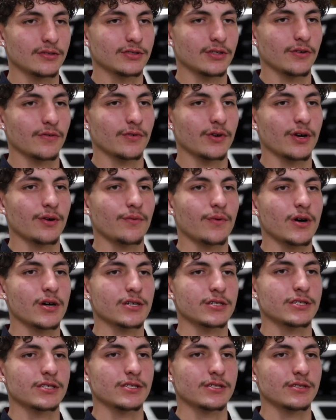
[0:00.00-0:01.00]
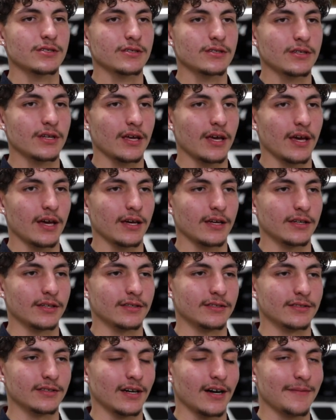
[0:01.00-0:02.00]
I was over at Wasson,
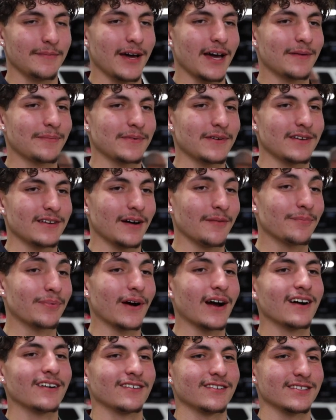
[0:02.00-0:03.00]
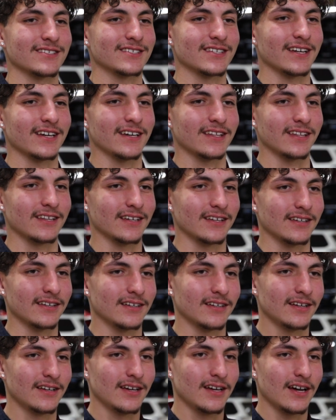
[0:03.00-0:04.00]
and I'm happy, I'm proud to say that
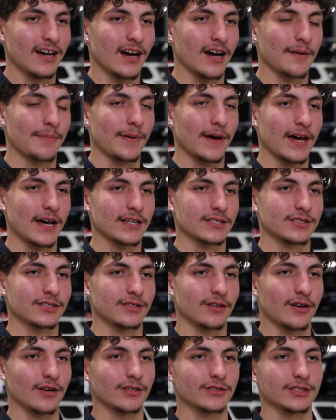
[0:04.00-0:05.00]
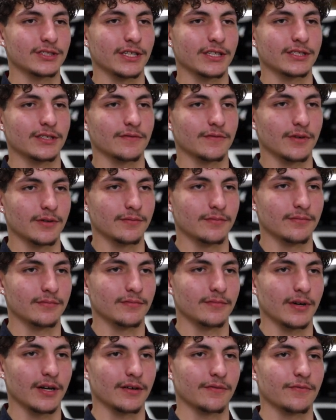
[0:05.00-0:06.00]
I passed all six of
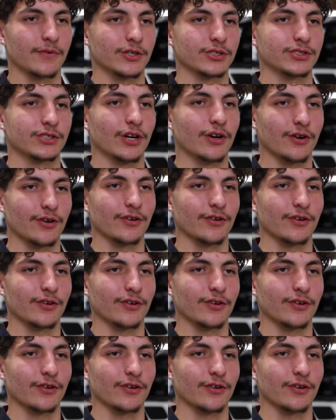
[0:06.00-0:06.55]
them my first go